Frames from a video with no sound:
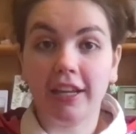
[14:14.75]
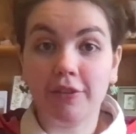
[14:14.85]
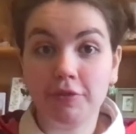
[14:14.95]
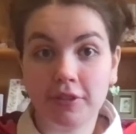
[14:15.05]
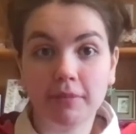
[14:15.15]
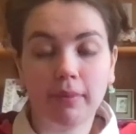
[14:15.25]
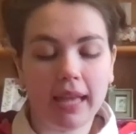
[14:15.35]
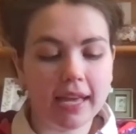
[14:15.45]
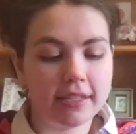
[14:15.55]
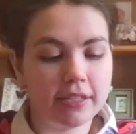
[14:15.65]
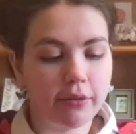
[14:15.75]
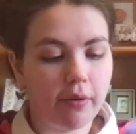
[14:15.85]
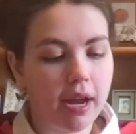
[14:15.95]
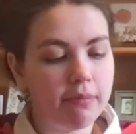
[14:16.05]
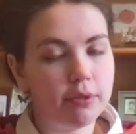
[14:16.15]
used some plastic
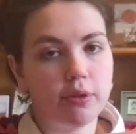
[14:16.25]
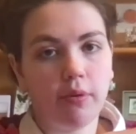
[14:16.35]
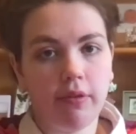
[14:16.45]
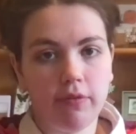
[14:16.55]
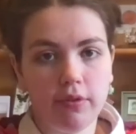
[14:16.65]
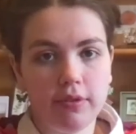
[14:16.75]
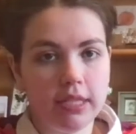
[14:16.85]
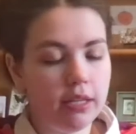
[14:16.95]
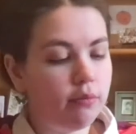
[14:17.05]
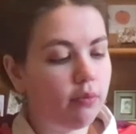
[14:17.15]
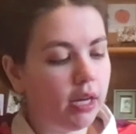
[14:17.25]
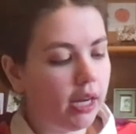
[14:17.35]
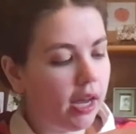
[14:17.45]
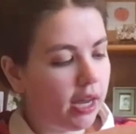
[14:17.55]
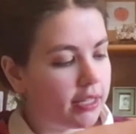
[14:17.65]
wrap. So if you did
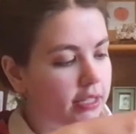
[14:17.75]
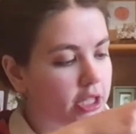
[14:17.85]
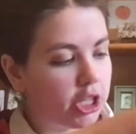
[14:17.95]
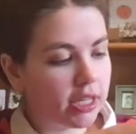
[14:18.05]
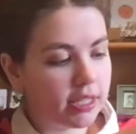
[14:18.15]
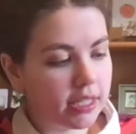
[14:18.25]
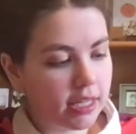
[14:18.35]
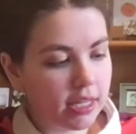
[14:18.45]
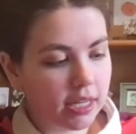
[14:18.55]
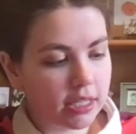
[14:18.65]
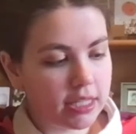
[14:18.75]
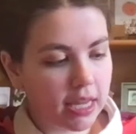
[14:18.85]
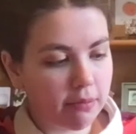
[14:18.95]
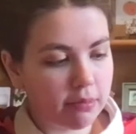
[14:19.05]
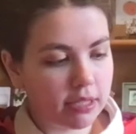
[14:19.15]
what I suggested and
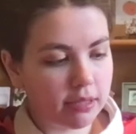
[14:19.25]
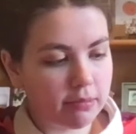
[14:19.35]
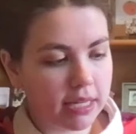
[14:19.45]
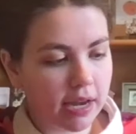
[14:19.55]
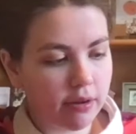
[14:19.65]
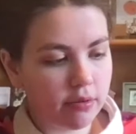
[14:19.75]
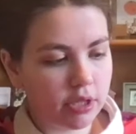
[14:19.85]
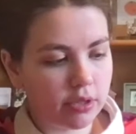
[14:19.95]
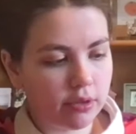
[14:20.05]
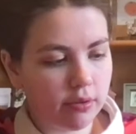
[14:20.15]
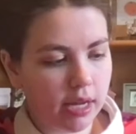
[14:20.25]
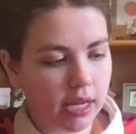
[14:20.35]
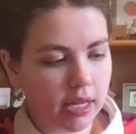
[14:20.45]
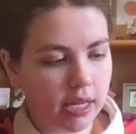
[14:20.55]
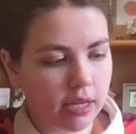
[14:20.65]
taped some down, just go
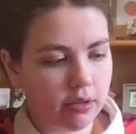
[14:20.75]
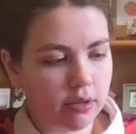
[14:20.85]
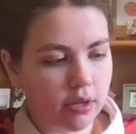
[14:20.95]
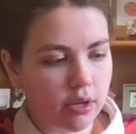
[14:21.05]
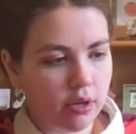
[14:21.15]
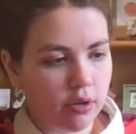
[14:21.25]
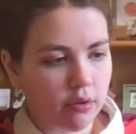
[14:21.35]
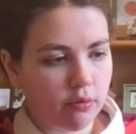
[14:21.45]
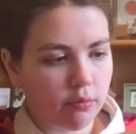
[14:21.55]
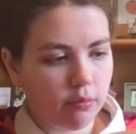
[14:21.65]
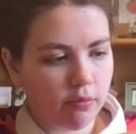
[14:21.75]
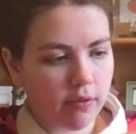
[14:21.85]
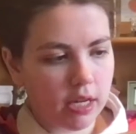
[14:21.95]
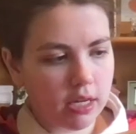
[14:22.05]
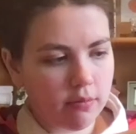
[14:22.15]
ahead and remove
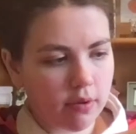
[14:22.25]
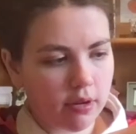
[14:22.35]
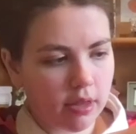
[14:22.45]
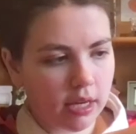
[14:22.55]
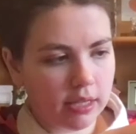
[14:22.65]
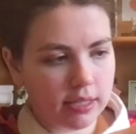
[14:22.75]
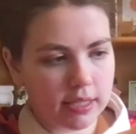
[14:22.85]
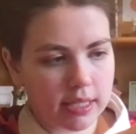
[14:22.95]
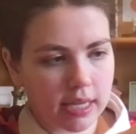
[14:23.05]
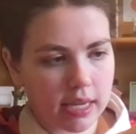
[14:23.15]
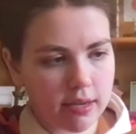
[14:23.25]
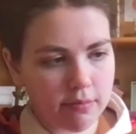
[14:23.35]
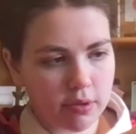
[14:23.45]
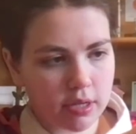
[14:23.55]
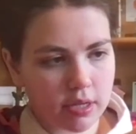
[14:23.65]
anywhere that it's
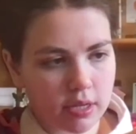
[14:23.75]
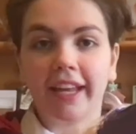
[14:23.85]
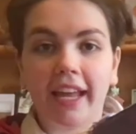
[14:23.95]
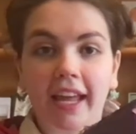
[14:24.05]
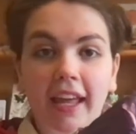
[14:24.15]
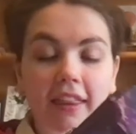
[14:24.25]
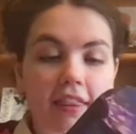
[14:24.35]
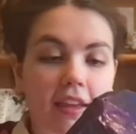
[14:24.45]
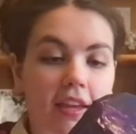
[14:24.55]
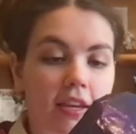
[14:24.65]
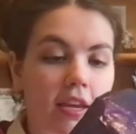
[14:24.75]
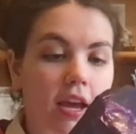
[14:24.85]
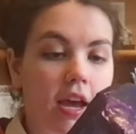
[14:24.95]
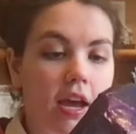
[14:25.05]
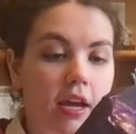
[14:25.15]
taped. And
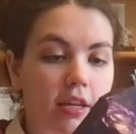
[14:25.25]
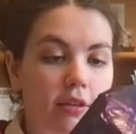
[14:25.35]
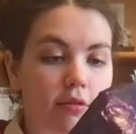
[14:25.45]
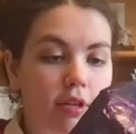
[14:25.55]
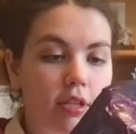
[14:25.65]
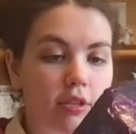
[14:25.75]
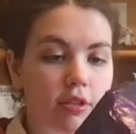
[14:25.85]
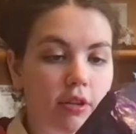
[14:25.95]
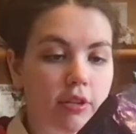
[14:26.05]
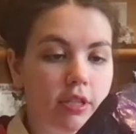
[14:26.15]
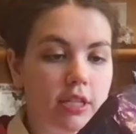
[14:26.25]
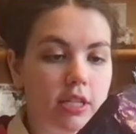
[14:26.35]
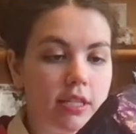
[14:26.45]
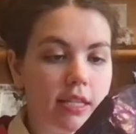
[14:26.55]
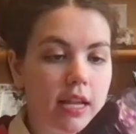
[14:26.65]
then you can start to
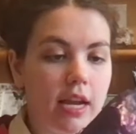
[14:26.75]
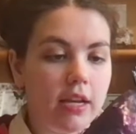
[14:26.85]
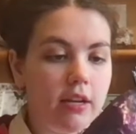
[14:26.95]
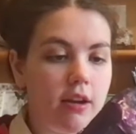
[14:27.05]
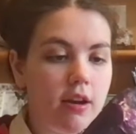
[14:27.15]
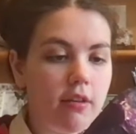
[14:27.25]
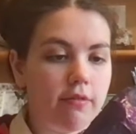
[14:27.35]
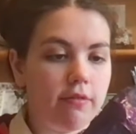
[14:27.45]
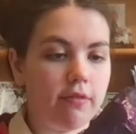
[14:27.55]
just slide it off.